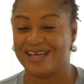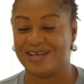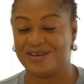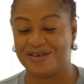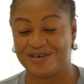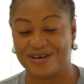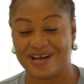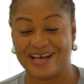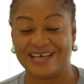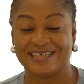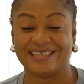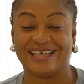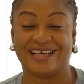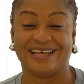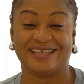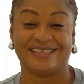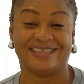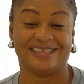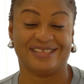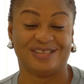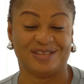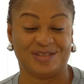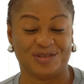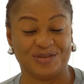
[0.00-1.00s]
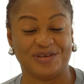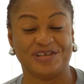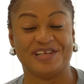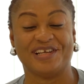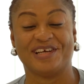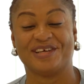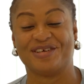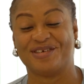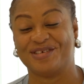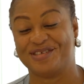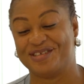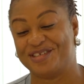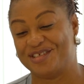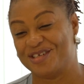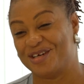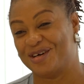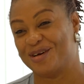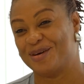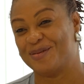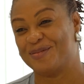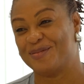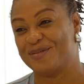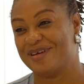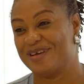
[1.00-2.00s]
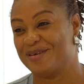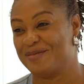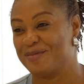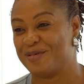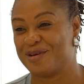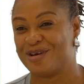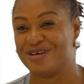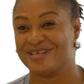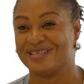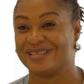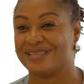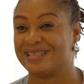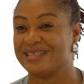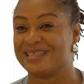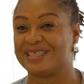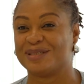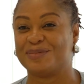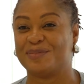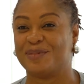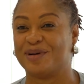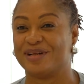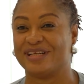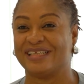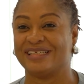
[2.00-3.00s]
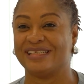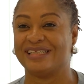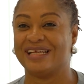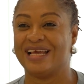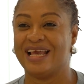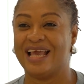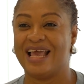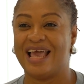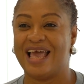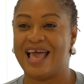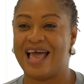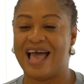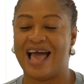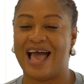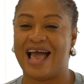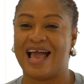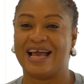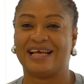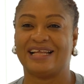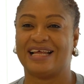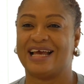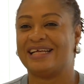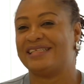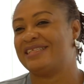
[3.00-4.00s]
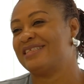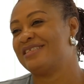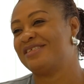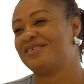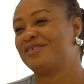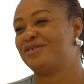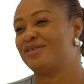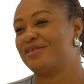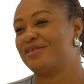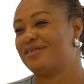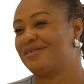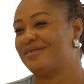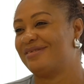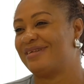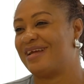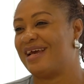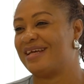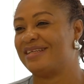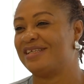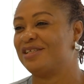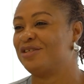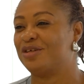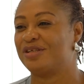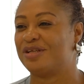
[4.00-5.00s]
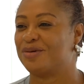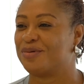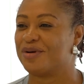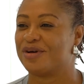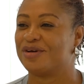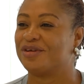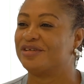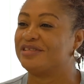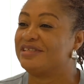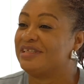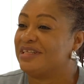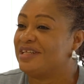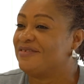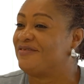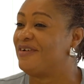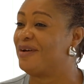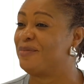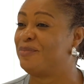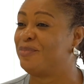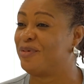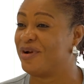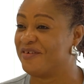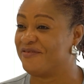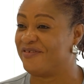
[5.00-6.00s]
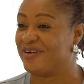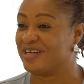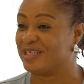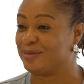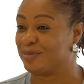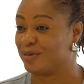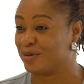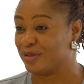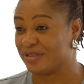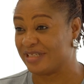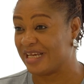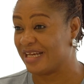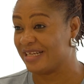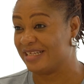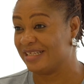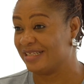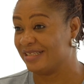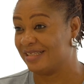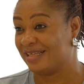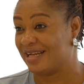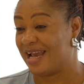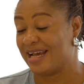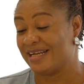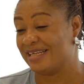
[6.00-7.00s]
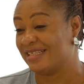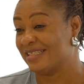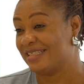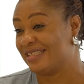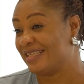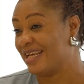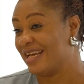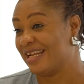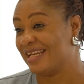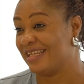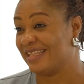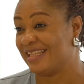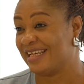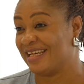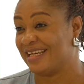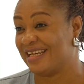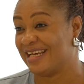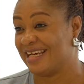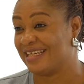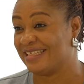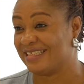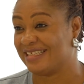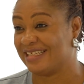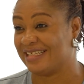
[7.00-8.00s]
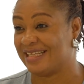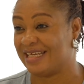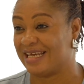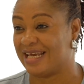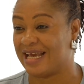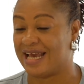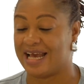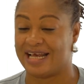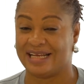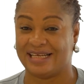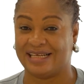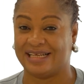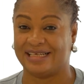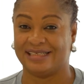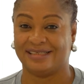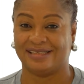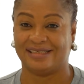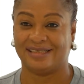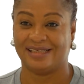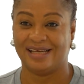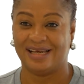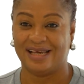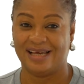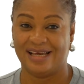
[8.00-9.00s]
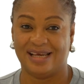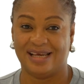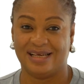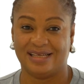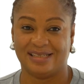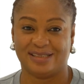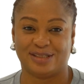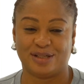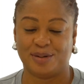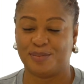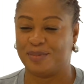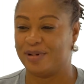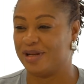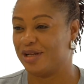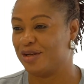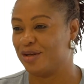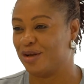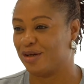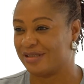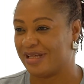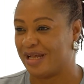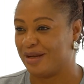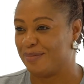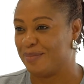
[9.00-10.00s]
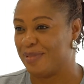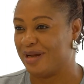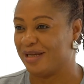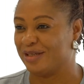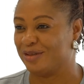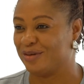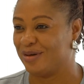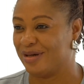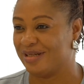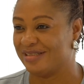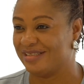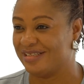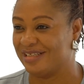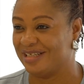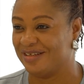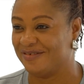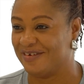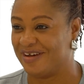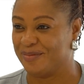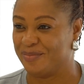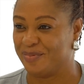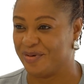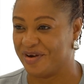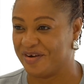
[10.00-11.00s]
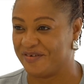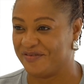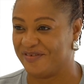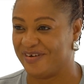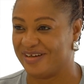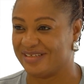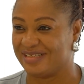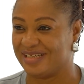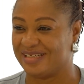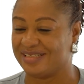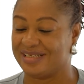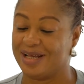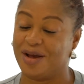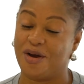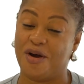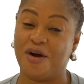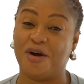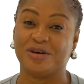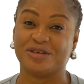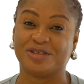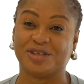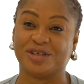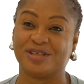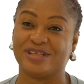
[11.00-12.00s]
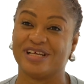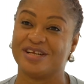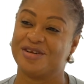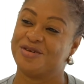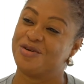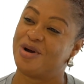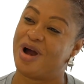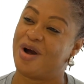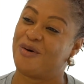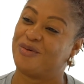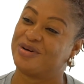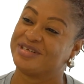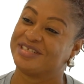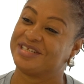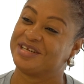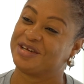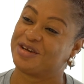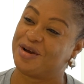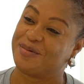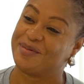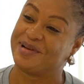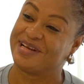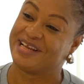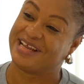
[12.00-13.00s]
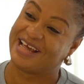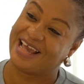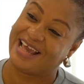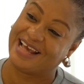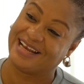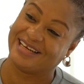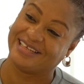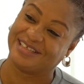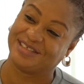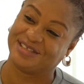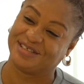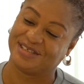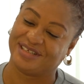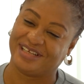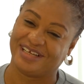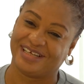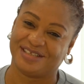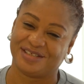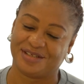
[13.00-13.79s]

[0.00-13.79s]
You guys are doing a good job because this morning I, I didn't I didn't know they were going to deliver breakfast because I didn't I didn't say anything yesterday and then somebody knocked at my door and delivered breakfast. I said, "Oh, so they know I wasn't coming in early today."